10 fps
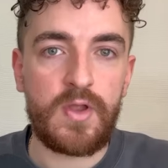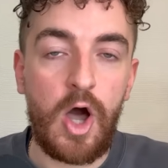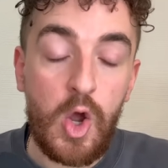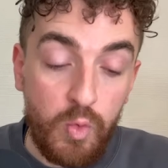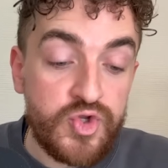
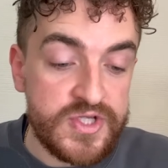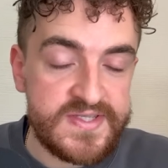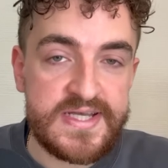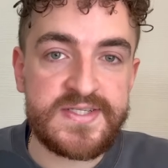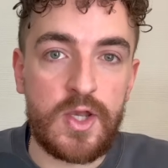I would
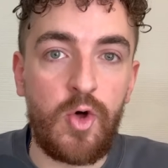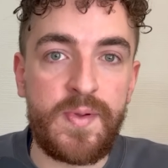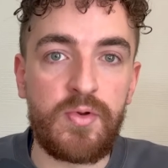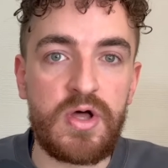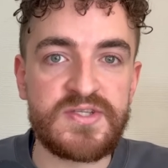contest a lot of
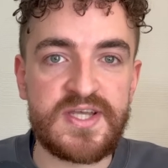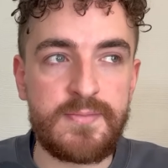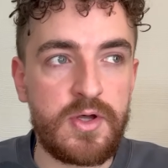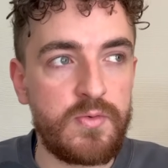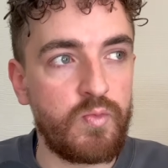people last
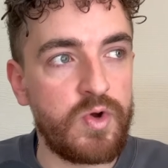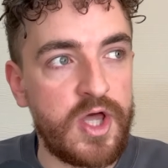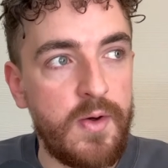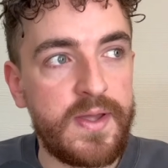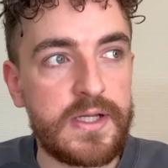summer were
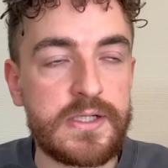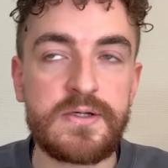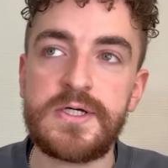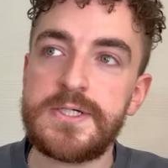going,